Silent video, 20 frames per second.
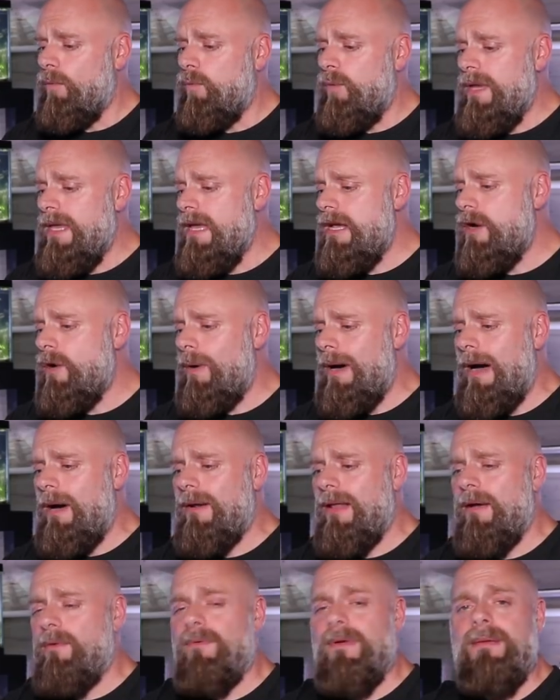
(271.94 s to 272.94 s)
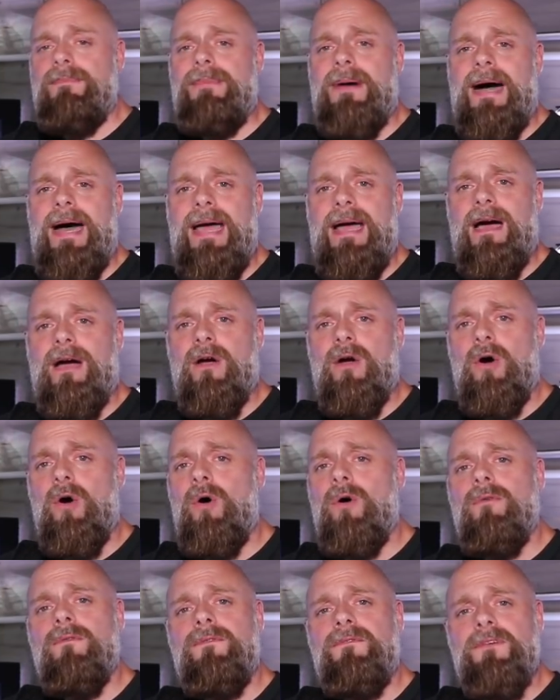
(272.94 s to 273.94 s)
We go out and we buy our
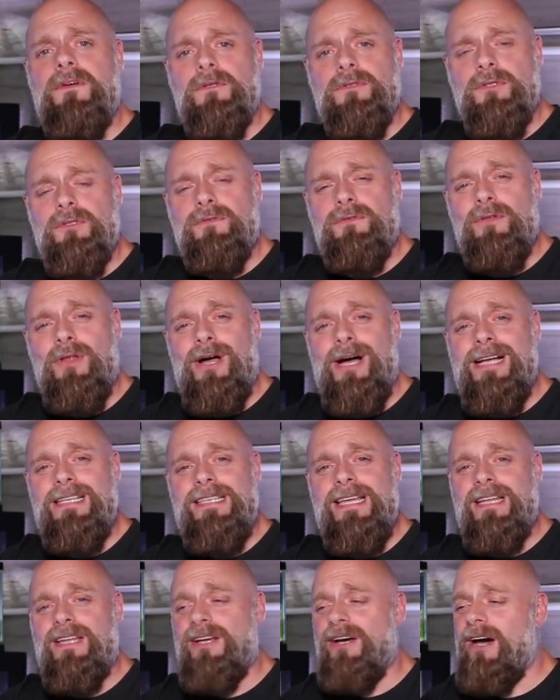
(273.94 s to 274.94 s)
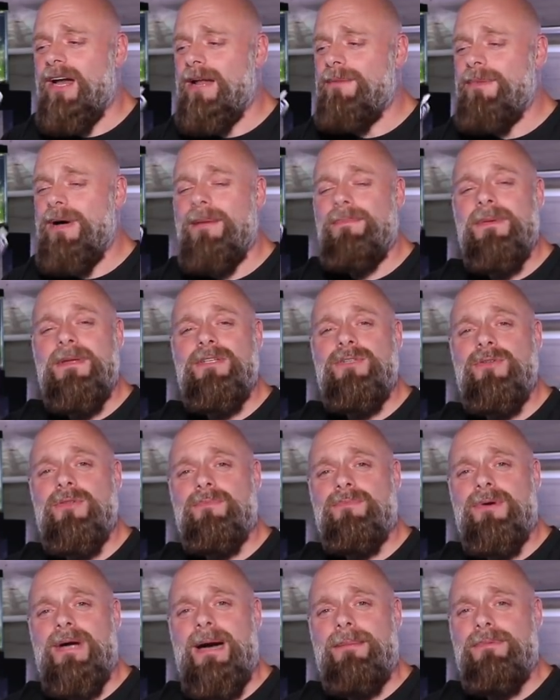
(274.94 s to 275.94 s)
own filter floss and cut them up into the
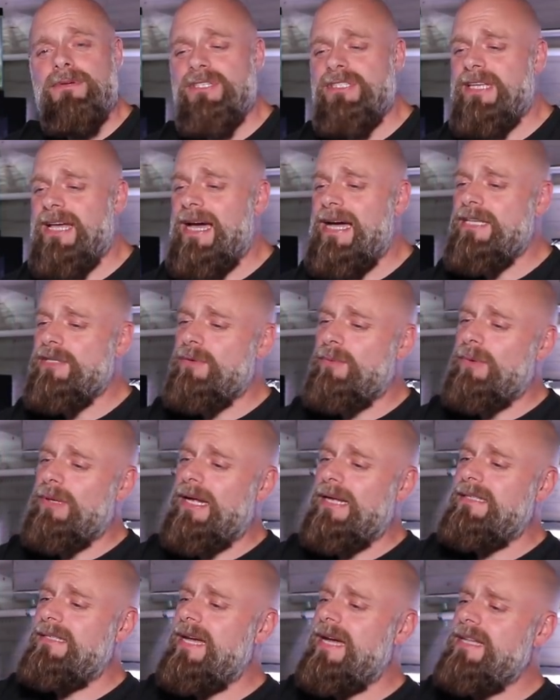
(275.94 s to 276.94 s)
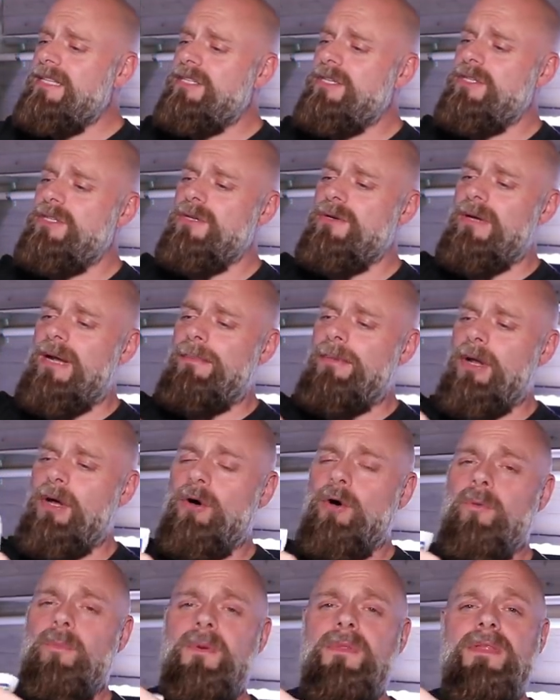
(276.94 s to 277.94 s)
proper size. What I tend to do, and I'm
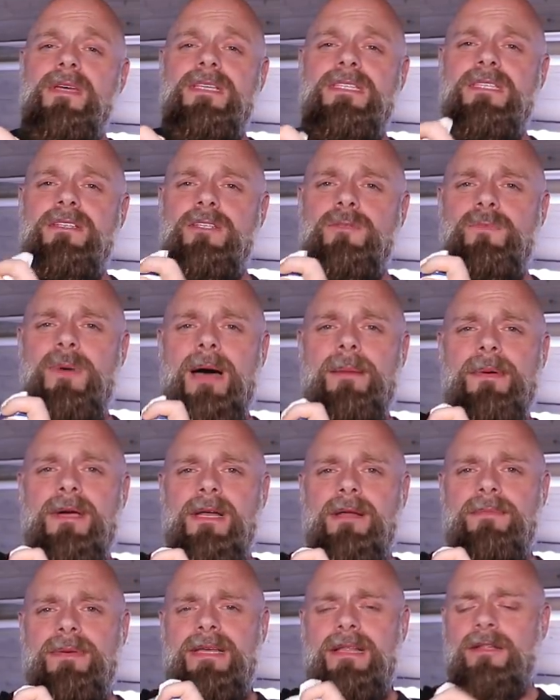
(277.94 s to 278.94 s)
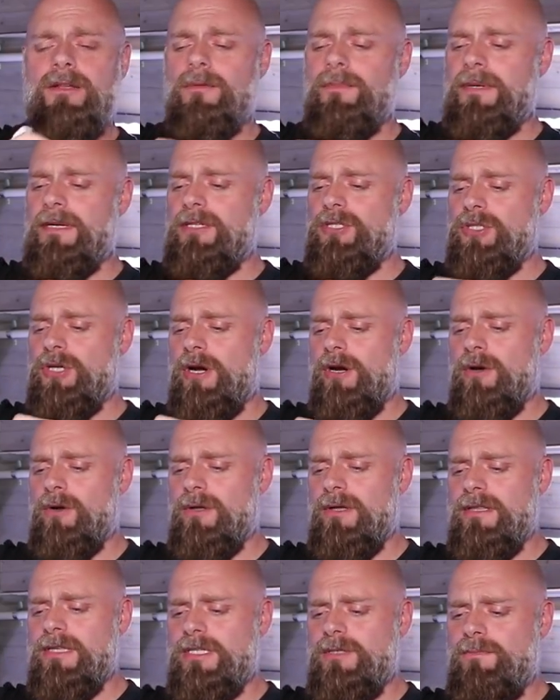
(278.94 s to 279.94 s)
gonna open this, there's probably gonna be a little bit of
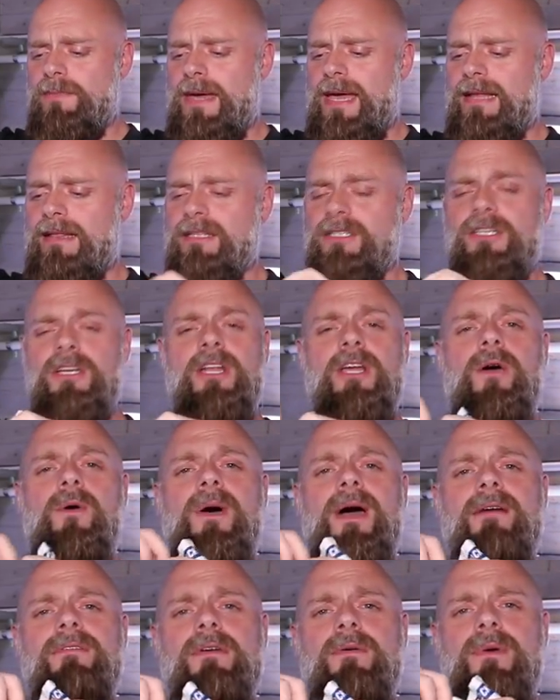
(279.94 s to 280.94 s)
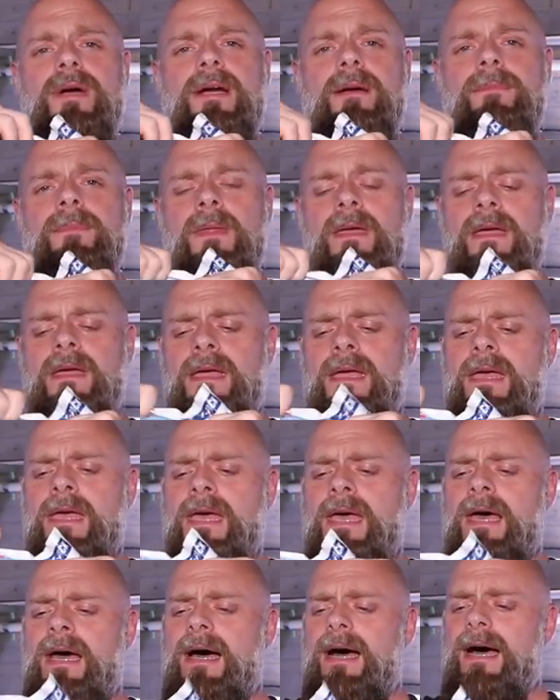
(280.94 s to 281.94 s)
charcoal in this bag that's gonna go everywhere.
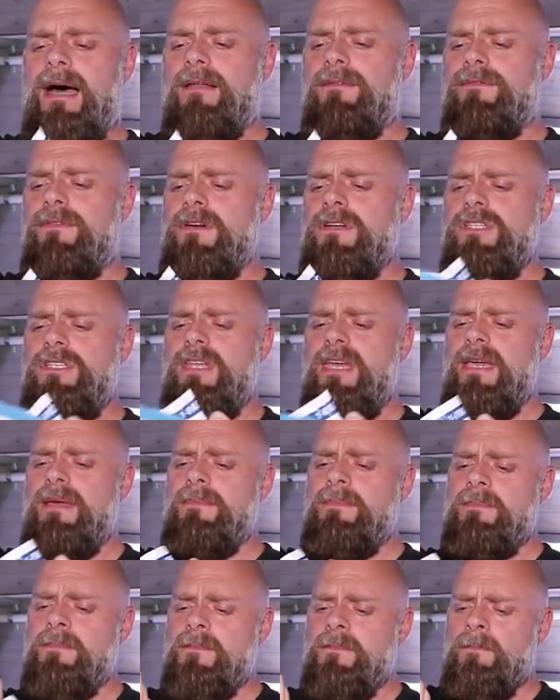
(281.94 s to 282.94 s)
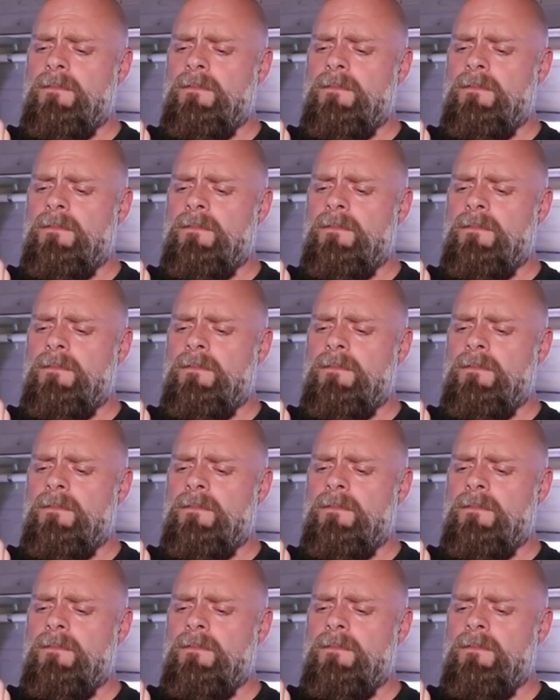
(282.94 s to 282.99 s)
First thing,